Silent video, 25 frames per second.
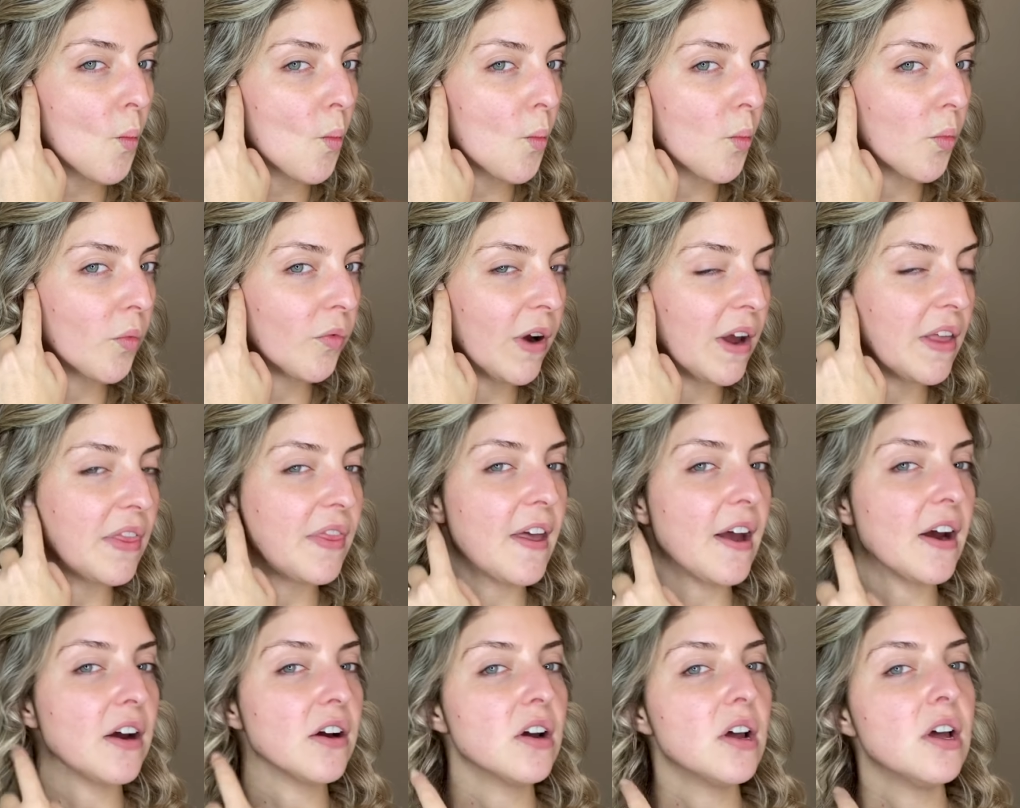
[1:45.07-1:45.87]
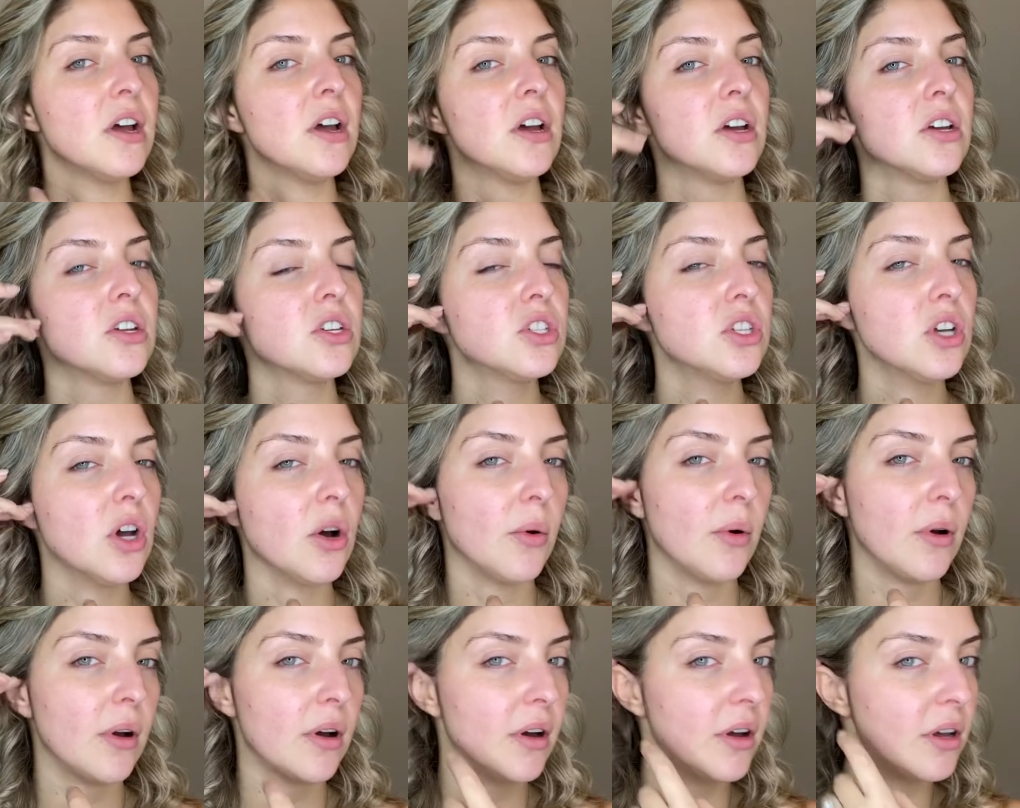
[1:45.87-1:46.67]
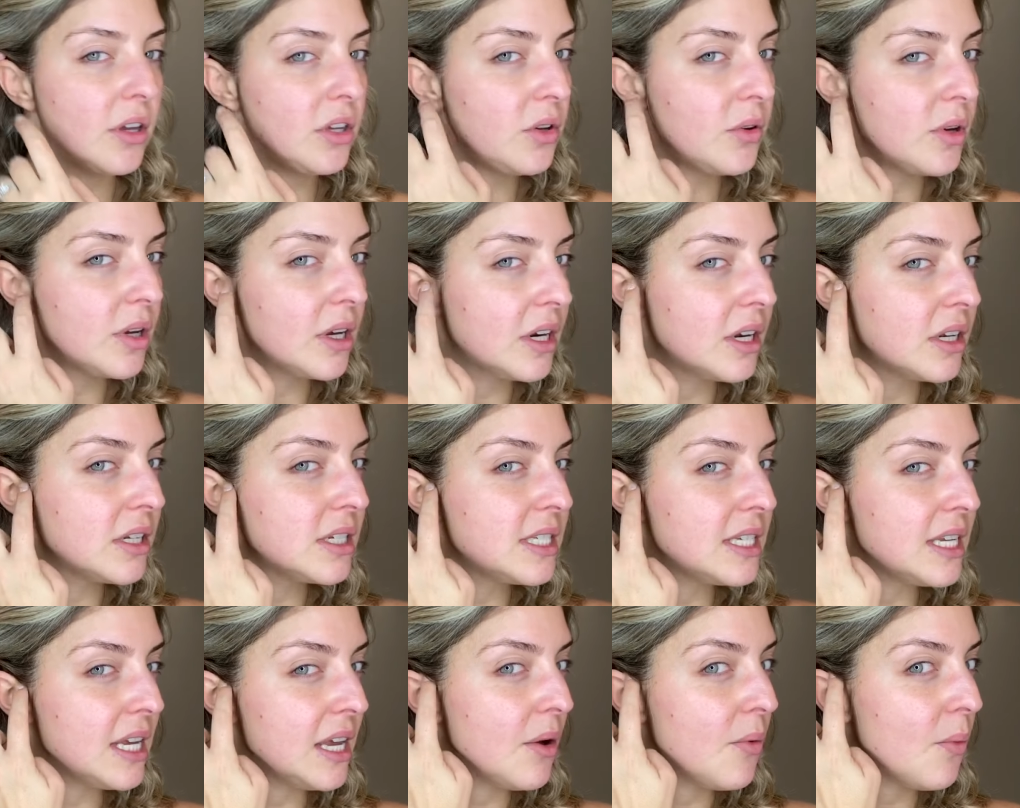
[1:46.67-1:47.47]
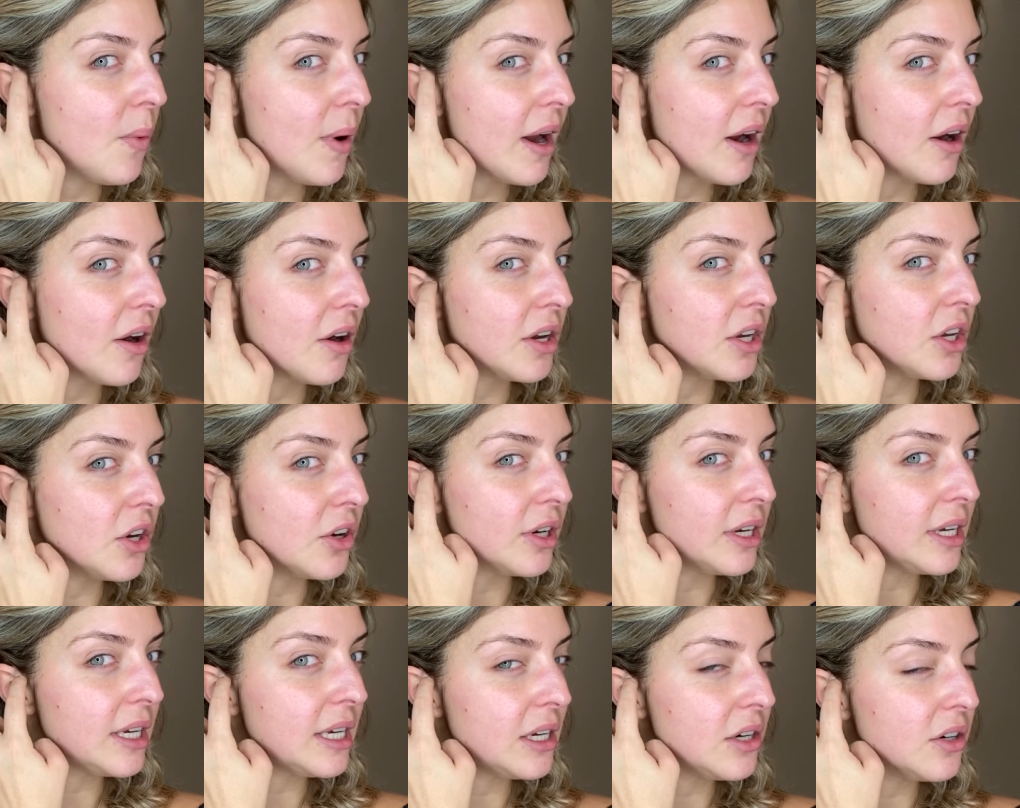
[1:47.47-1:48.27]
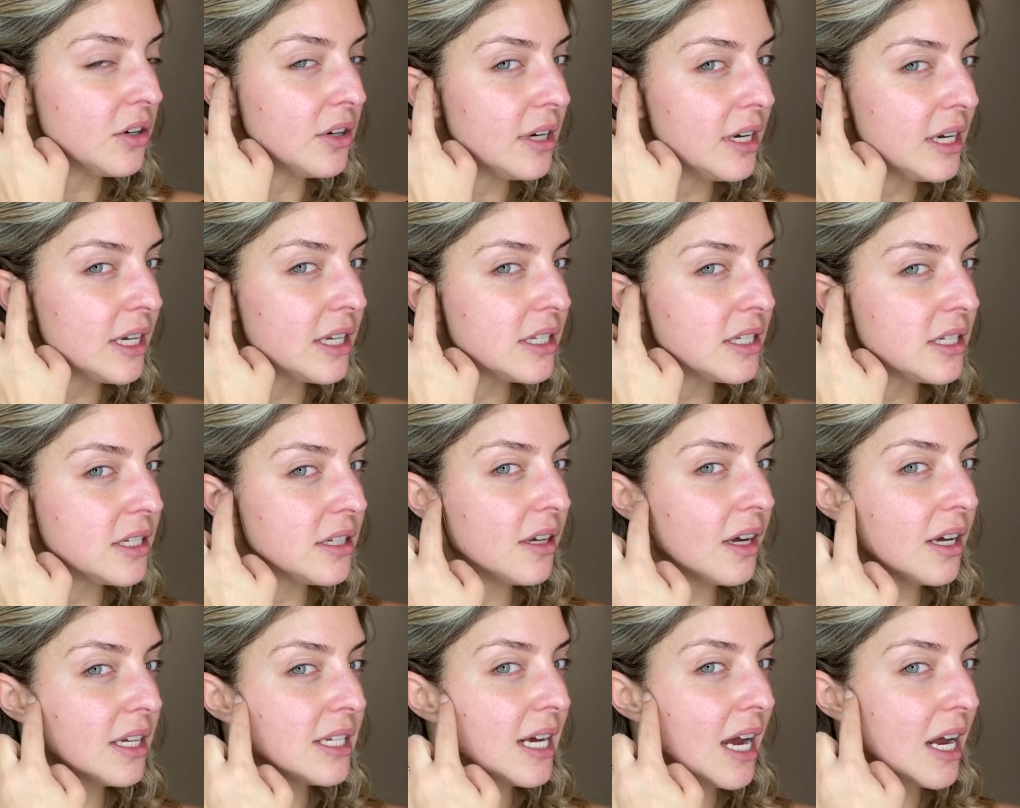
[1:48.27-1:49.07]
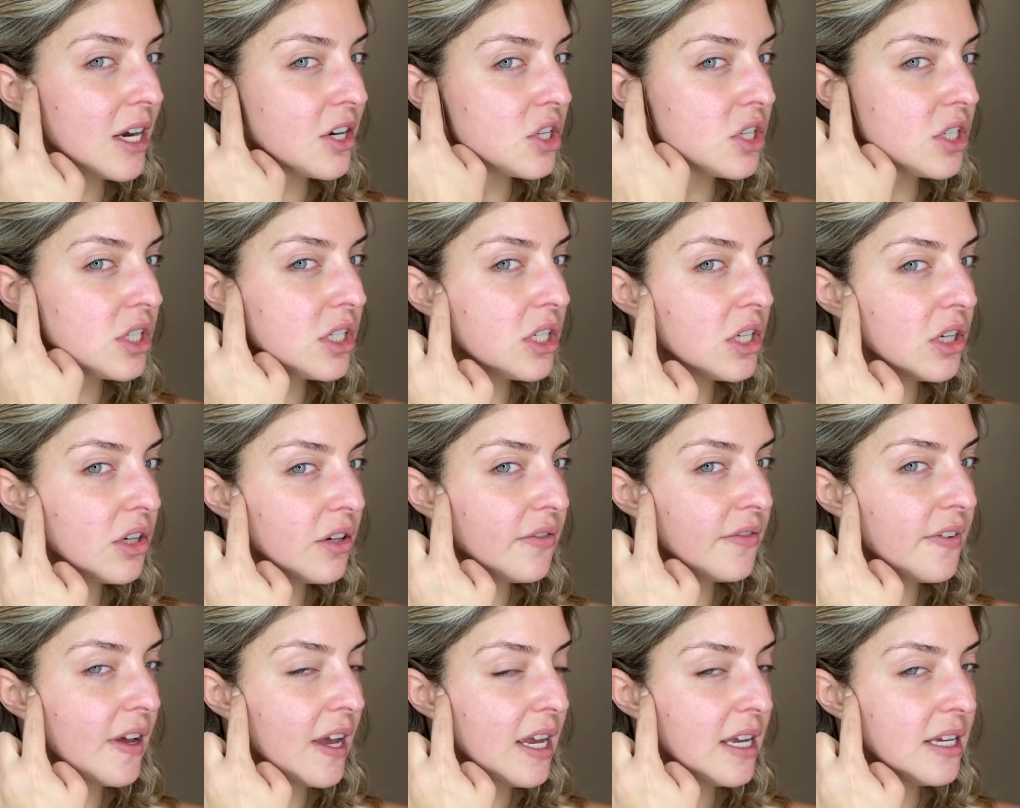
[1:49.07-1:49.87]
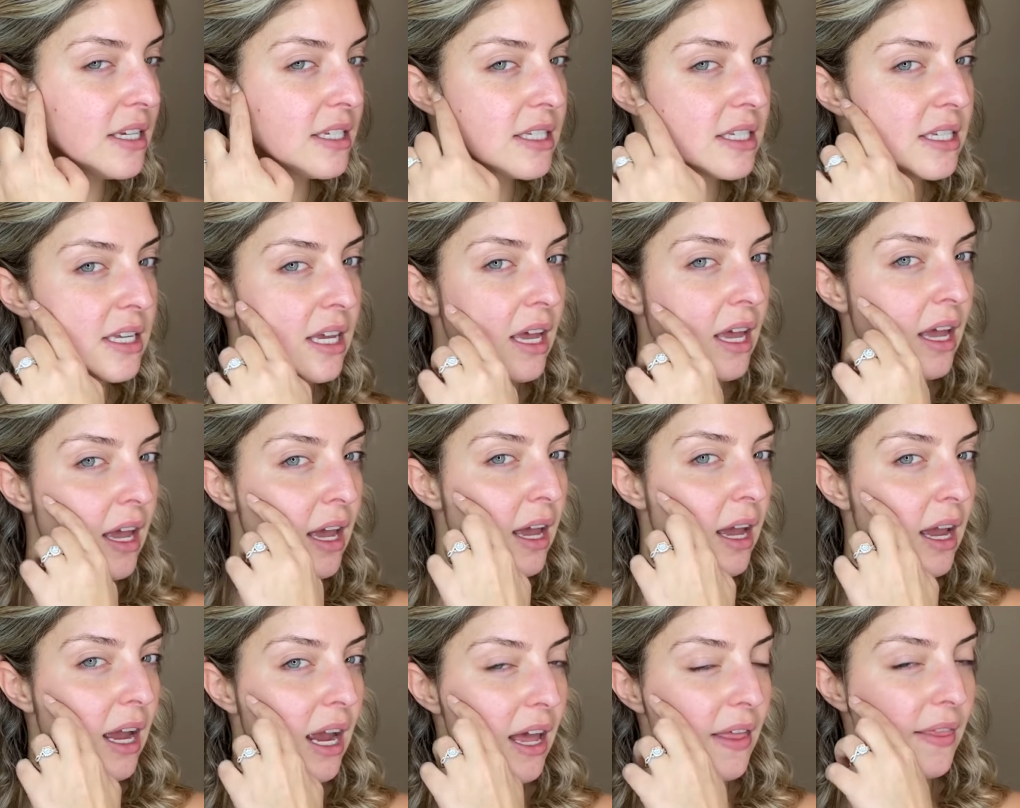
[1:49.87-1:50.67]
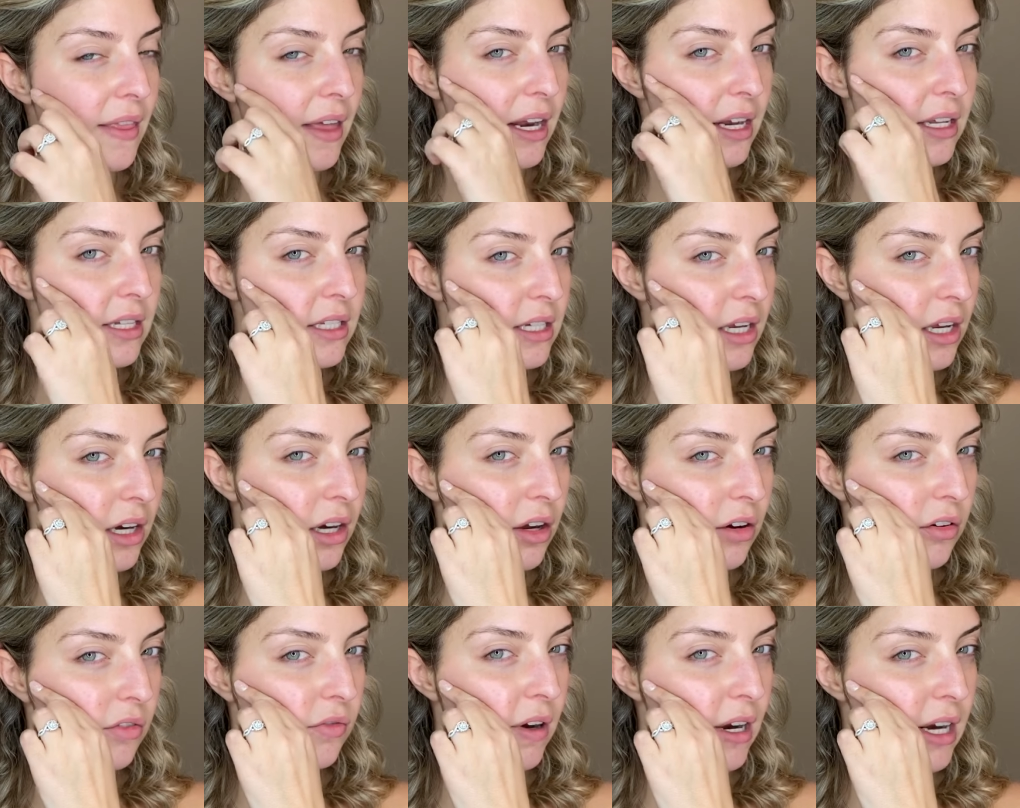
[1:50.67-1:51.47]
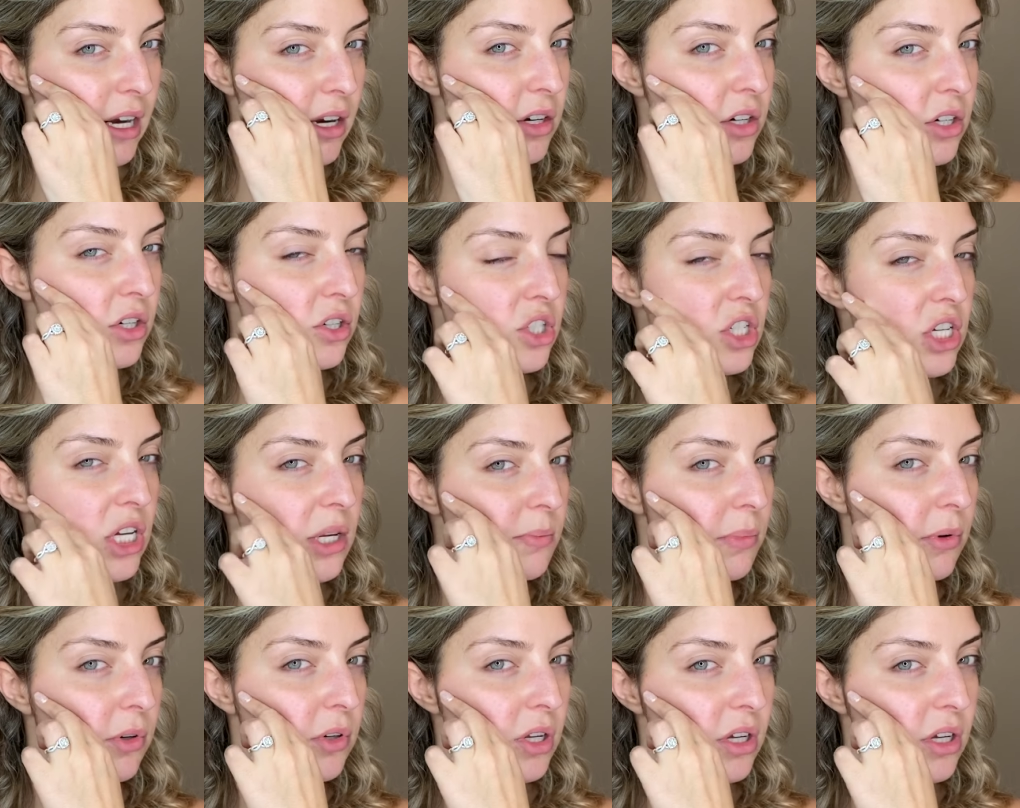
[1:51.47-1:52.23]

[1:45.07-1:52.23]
Right there. So you can see where your ear attaches to your face, and then it's going to go right under your cheekbone.